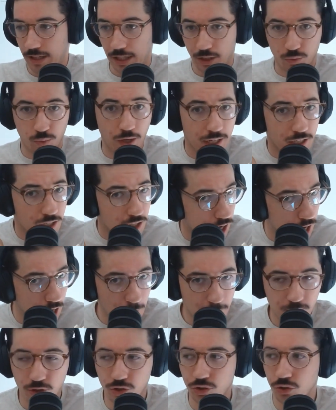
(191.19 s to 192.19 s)
That's why
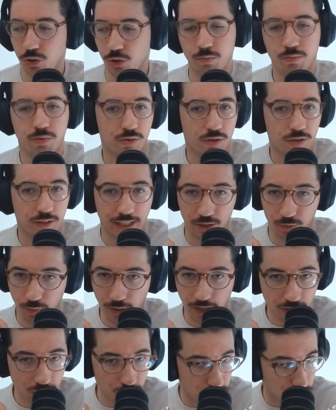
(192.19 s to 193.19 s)
copy is so important. That's
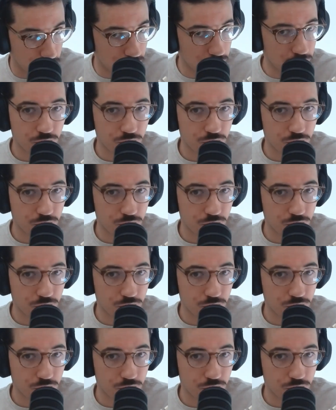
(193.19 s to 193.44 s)
why doing